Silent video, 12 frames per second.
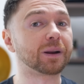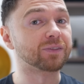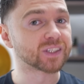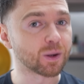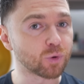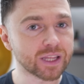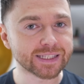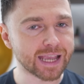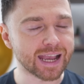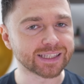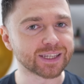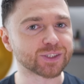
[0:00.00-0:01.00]
But if someone gets
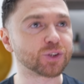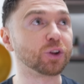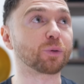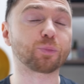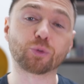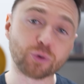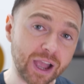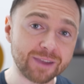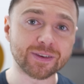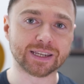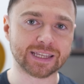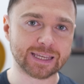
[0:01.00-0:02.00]
access to your
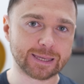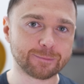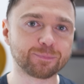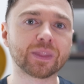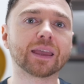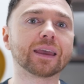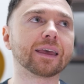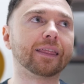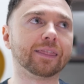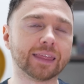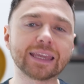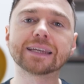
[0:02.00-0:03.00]
private key,
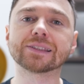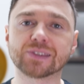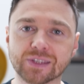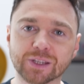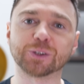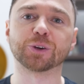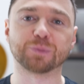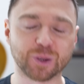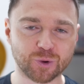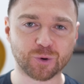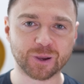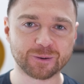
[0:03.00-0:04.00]
they could steal your
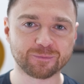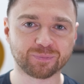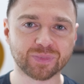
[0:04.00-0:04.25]
Bitcoin.